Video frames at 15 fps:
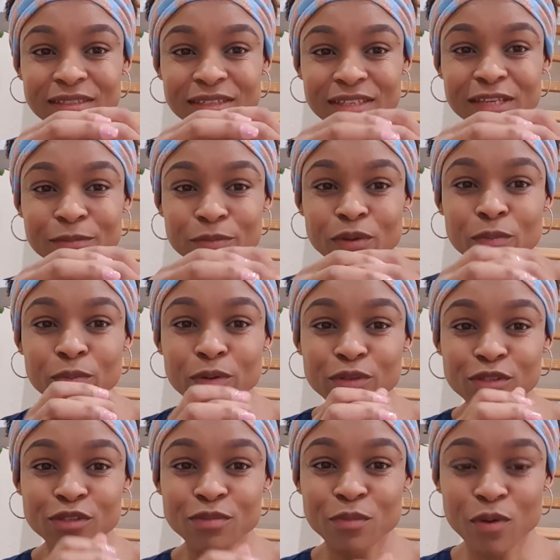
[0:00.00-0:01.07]
keep your
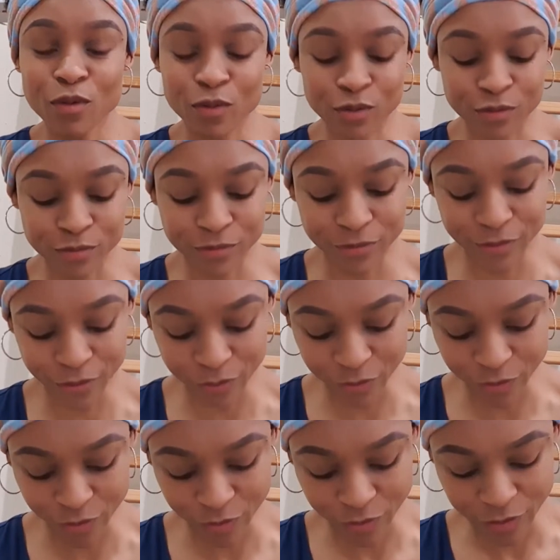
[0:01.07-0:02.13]
pot small, you
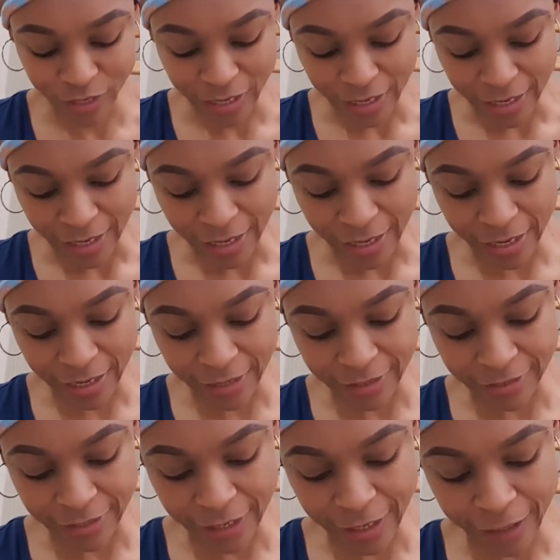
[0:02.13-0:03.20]
know.
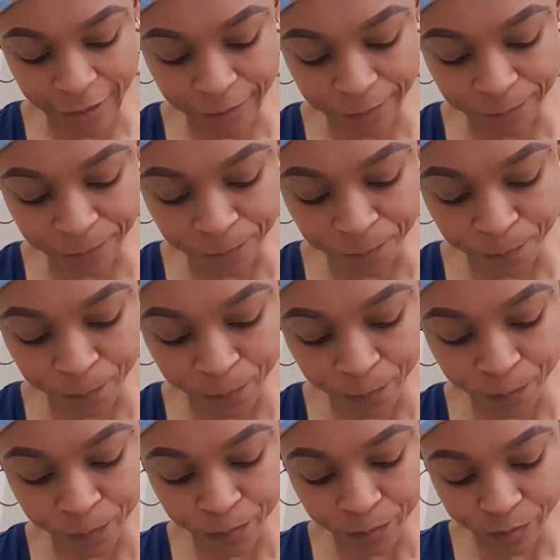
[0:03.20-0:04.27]
And
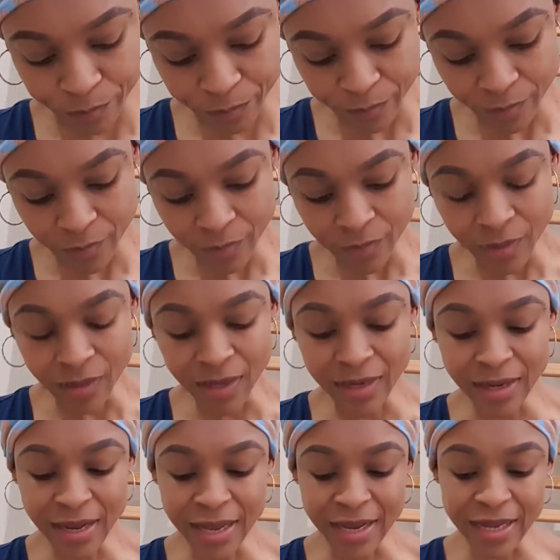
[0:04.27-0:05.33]

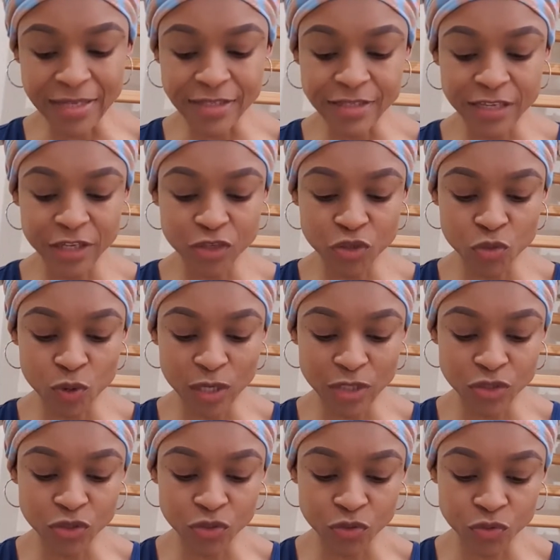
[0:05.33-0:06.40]
like I say, you
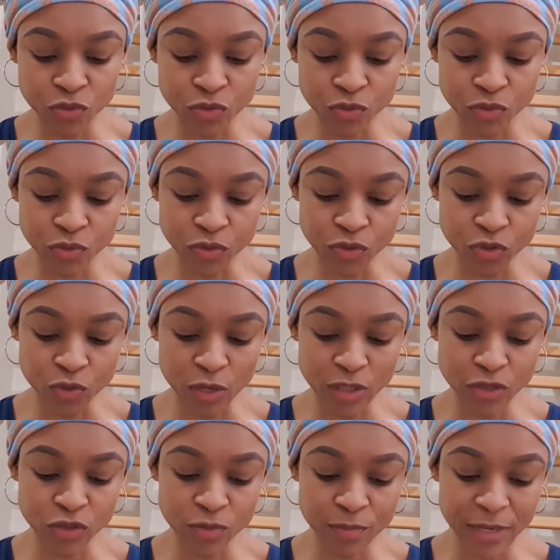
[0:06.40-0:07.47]
want
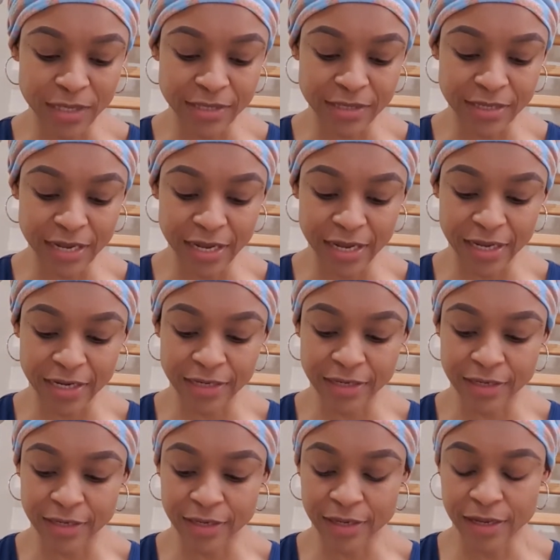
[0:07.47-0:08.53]
to maintain